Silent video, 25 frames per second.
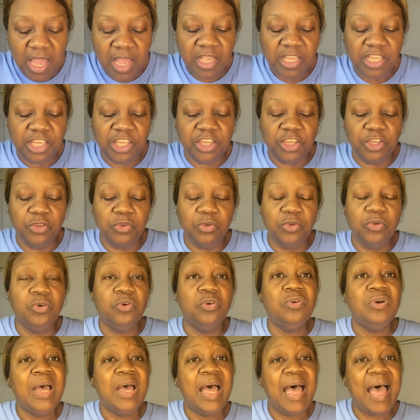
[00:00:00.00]

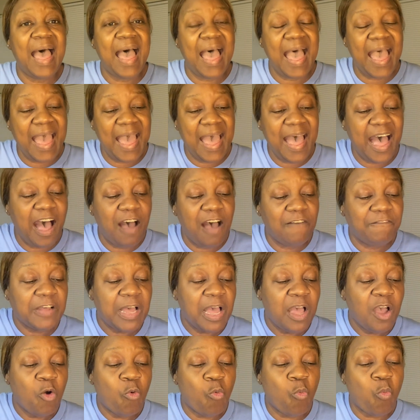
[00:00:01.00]
You have
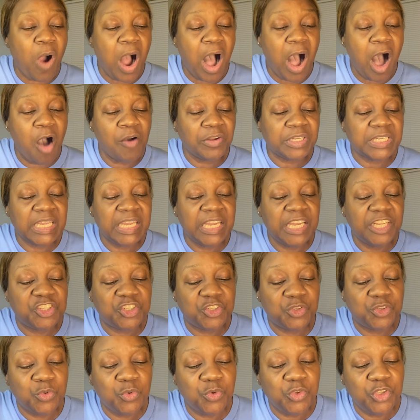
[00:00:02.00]
walked
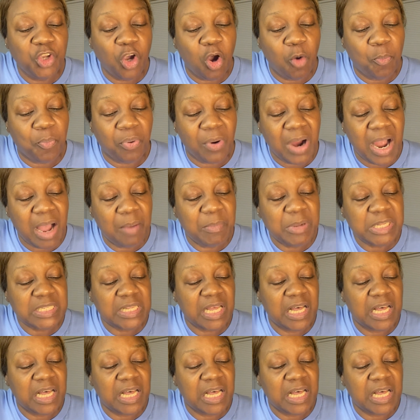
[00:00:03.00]
into your promise